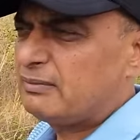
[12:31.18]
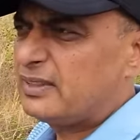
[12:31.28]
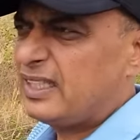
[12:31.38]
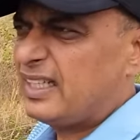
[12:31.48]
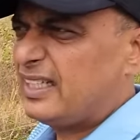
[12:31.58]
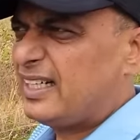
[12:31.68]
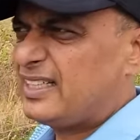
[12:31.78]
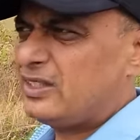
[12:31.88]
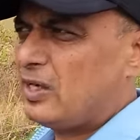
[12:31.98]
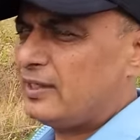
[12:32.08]

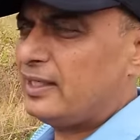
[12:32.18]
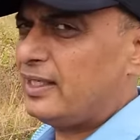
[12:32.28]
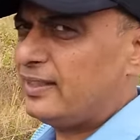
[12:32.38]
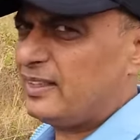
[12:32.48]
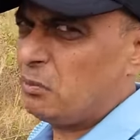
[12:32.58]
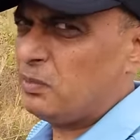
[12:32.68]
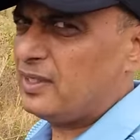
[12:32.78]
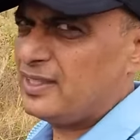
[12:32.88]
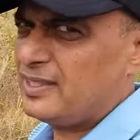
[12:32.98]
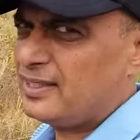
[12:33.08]
That's not really a thumper,
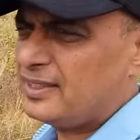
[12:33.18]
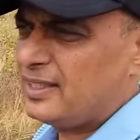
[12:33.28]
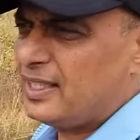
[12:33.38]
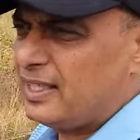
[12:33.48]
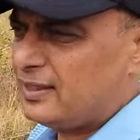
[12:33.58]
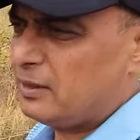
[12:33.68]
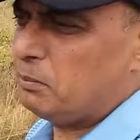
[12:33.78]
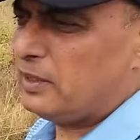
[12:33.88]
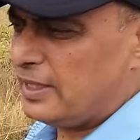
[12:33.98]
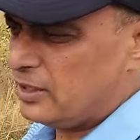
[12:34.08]
is it? A
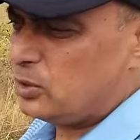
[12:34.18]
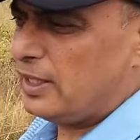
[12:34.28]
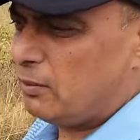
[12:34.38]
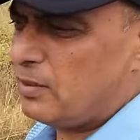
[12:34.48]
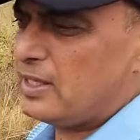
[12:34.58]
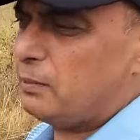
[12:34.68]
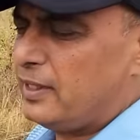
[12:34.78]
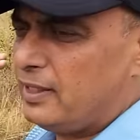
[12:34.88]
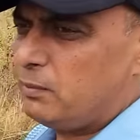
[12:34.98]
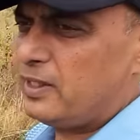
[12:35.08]
thumper has to have bottom end
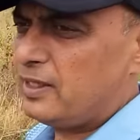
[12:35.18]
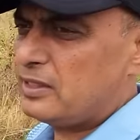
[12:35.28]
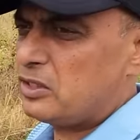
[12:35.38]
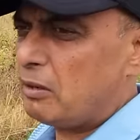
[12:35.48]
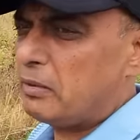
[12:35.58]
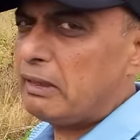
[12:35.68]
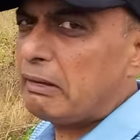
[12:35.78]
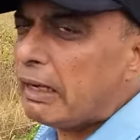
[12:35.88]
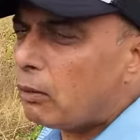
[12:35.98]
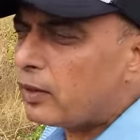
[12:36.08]
and mid-range. Top end,
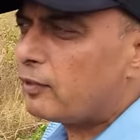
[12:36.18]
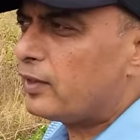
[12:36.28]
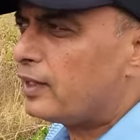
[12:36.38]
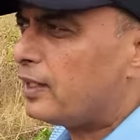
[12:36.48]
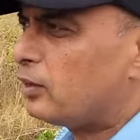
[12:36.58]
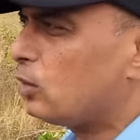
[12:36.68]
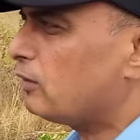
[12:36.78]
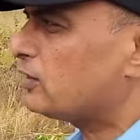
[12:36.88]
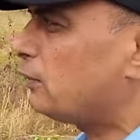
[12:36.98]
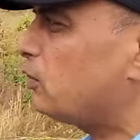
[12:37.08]
yeah, okay, we can let go of
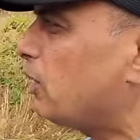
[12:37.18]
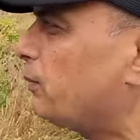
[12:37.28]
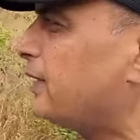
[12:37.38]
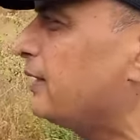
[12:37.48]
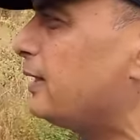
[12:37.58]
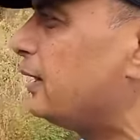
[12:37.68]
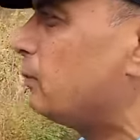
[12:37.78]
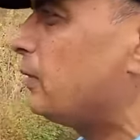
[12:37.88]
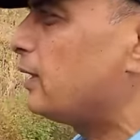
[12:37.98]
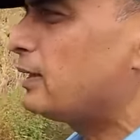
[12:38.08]
some top end,
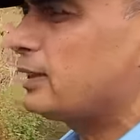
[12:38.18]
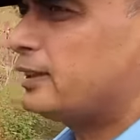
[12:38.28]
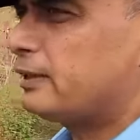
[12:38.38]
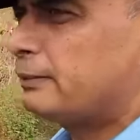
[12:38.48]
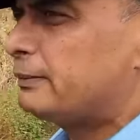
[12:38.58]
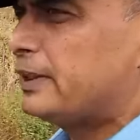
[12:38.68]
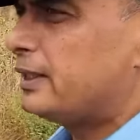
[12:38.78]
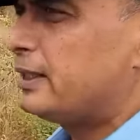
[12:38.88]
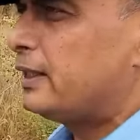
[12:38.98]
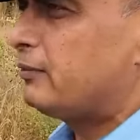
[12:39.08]
but
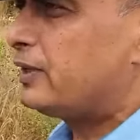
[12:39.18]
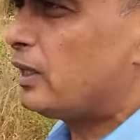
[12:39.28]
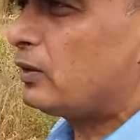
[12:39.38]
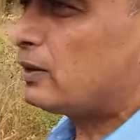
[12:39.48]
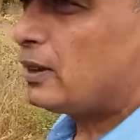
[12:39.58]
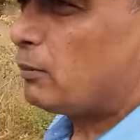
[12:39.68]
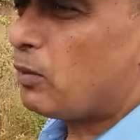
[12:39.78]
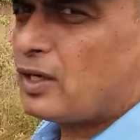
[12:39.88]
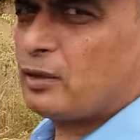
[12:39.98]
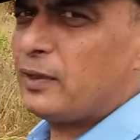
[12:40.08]
without a
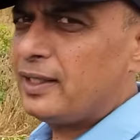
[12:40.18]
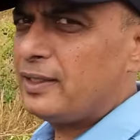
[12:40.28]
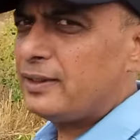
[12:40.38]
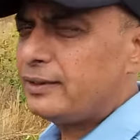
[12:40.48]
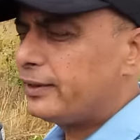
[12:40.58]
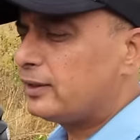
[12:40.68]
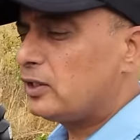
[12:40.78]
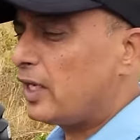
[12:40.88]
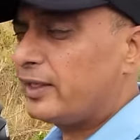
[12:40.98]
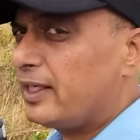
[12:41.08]
bottom end, it is
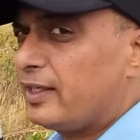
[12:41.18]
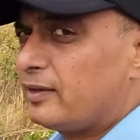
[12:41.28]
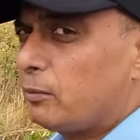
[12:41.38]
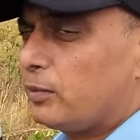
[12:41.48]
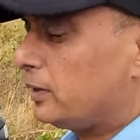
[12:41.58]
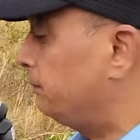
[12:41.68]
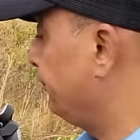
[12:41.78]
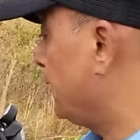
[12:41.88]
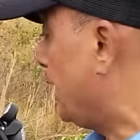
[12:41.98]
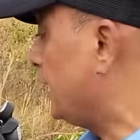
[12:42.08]
not really a thumper.
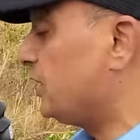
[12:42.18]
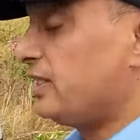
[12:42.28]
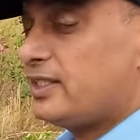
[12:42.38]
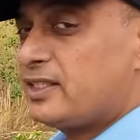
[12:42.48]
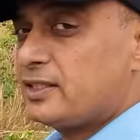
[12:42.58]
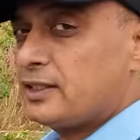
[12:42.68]
And this